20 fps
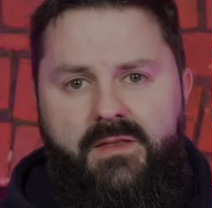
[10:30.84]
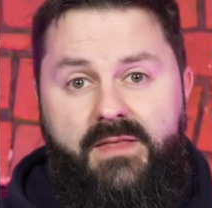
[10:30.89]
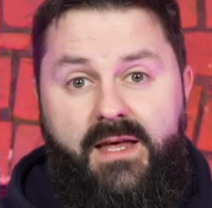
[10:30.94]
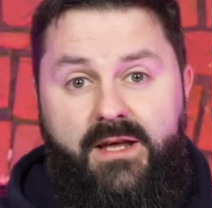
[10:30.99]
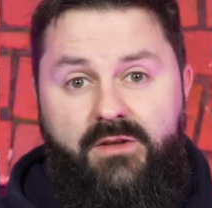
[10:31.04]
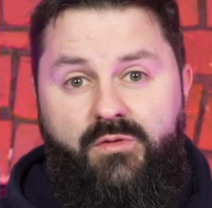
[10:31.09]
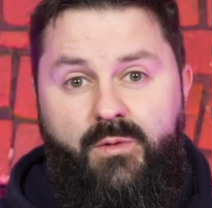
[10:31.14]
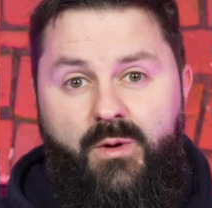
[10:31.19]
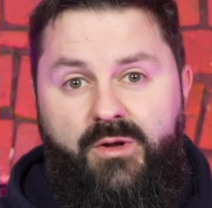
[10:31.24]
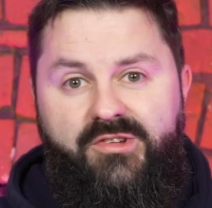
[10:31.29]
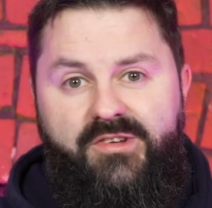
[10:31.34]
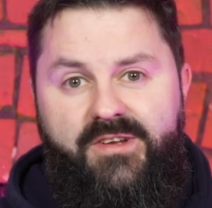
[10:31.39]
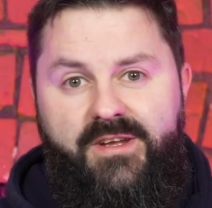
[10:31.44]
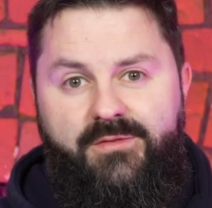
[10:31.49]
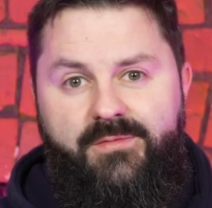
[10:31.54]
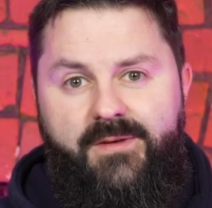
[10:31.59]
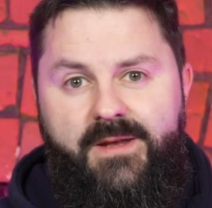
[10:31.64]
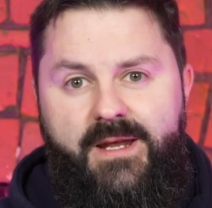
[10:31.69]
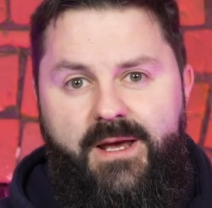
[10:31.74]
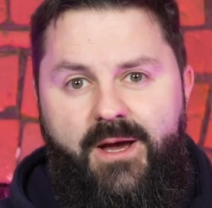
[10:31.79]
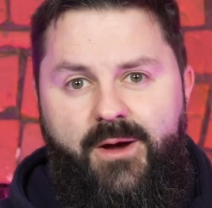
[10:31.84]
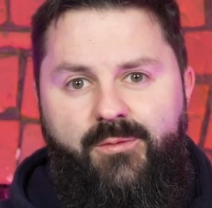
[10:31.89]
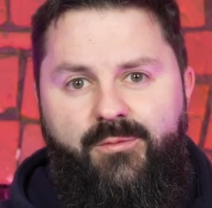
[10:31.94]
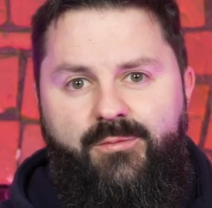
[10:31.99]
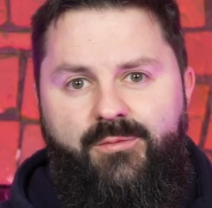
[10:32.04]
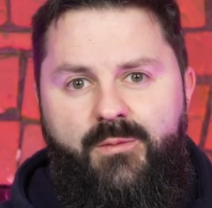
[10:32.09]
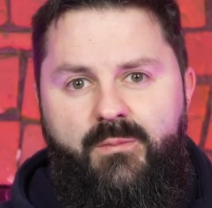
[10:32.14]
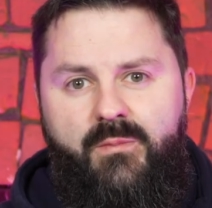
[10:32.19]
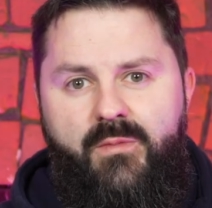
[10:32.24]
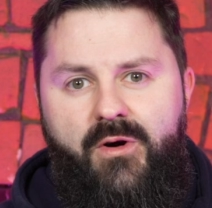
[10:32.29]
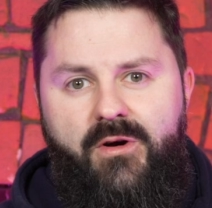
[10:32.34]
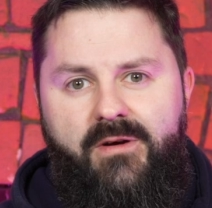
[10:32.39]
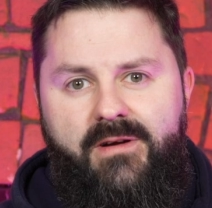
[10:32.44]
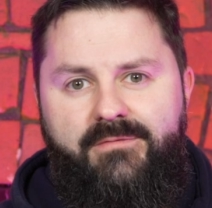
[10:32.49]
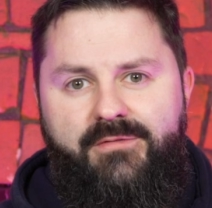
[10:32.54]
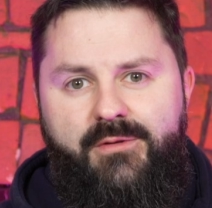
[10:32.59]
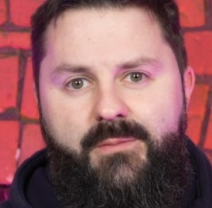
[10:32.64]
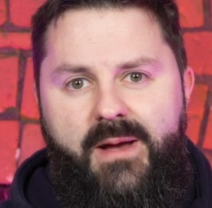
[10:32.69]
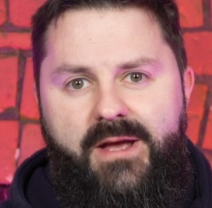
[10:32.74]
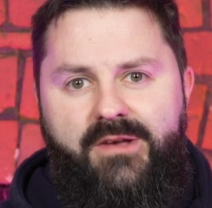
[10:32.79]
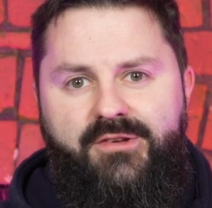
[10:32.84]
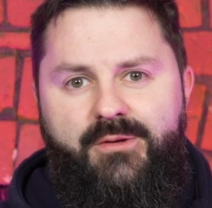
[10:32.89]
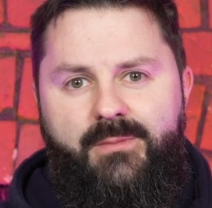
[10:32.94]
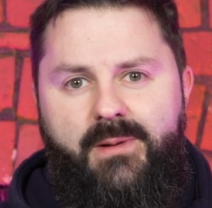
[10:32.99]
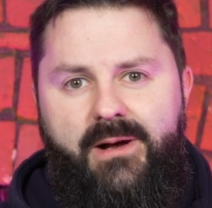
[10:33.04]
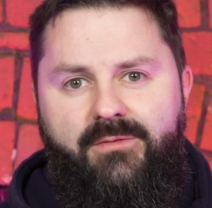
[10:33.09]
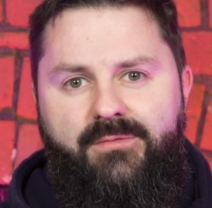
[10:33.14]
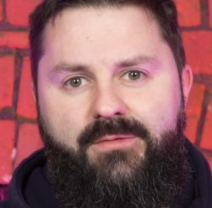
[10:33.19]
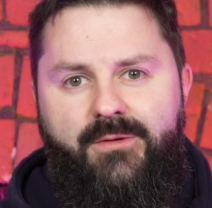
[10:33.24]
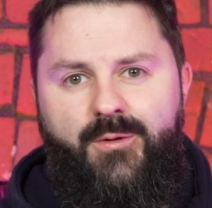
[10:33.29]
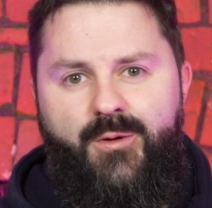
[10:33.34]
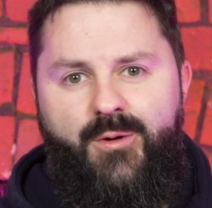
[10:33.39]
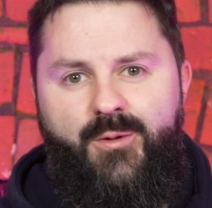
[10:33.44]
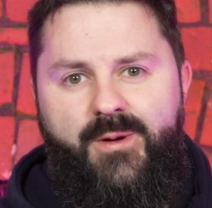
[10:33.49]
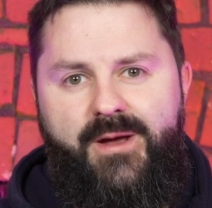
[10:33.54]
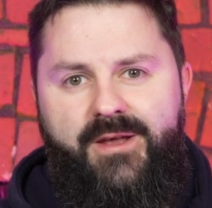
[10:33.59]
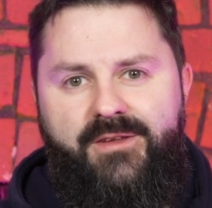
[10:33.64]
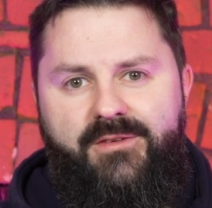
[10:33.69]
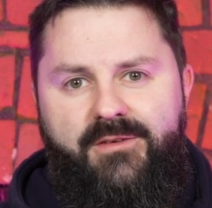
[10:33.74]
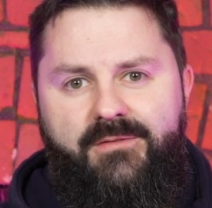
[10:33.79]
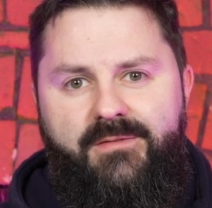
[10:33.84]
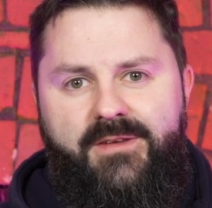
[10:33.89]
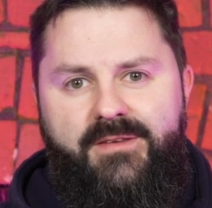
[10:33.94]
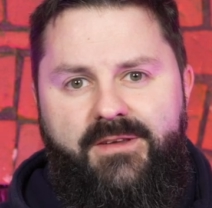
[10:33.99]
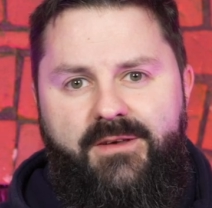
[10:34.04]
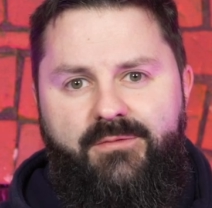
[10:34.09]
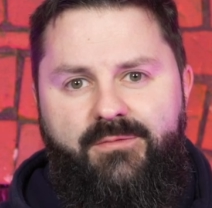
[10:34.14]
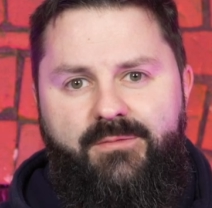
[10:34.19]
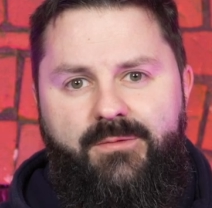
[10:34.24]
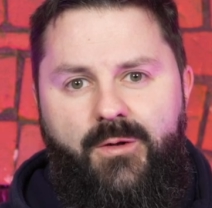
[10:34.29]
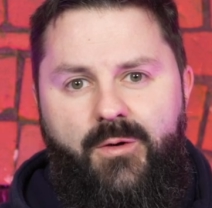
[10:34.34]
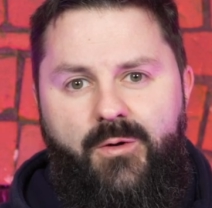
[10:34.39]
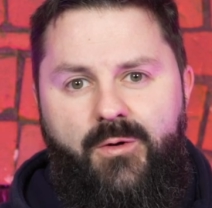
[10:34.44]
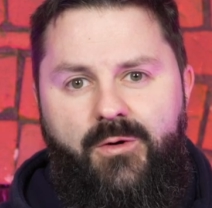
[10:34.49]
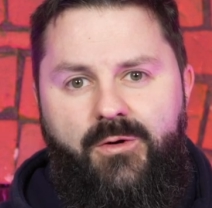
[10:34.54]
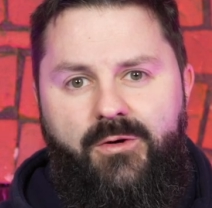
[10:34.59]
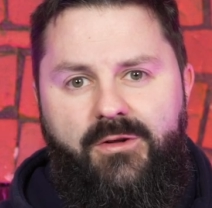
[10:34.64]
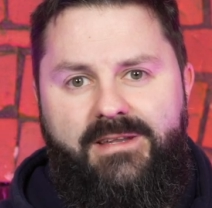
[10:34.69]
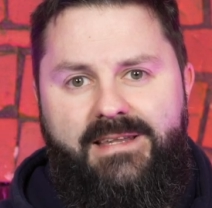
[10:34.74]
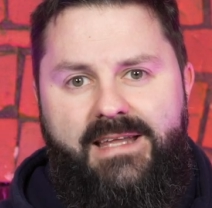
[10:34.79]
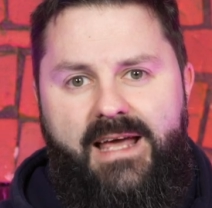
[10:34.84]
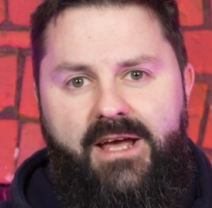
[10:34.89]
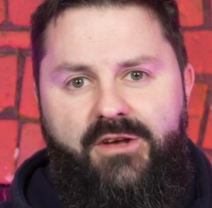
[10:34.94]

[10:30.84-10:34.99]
Thanks for watching this video. For more information about floorWIZ, visit floor-wiz.com.